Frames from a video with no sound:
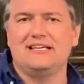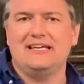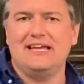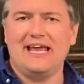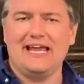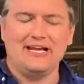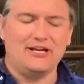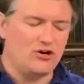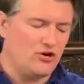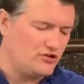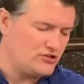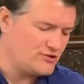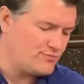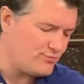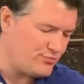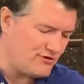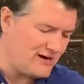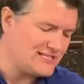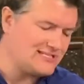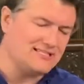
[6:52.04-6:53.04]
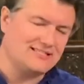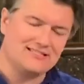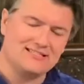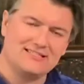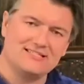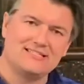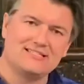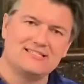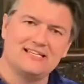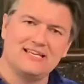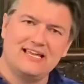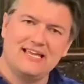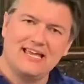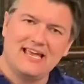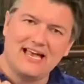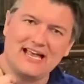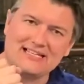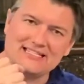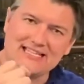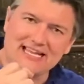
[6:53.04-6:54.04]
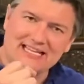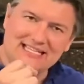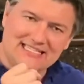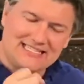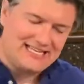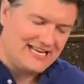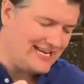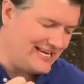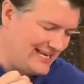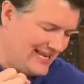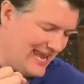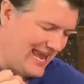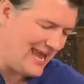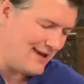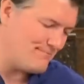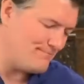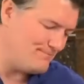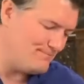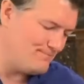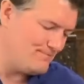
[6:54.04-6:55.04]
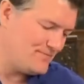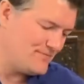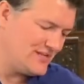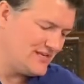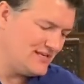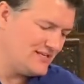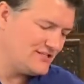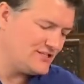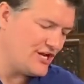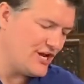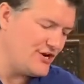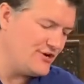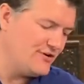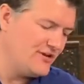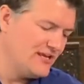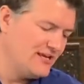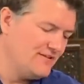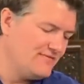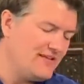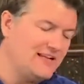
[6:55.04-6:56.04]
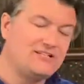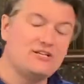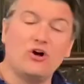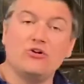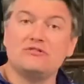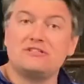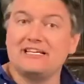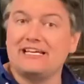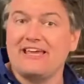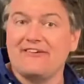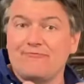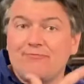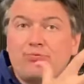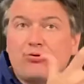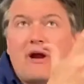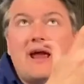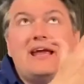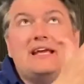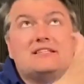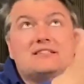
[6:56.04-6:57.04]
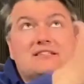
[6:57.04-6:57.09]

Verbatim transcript: in God's presence as they seek him. So they're told to give praise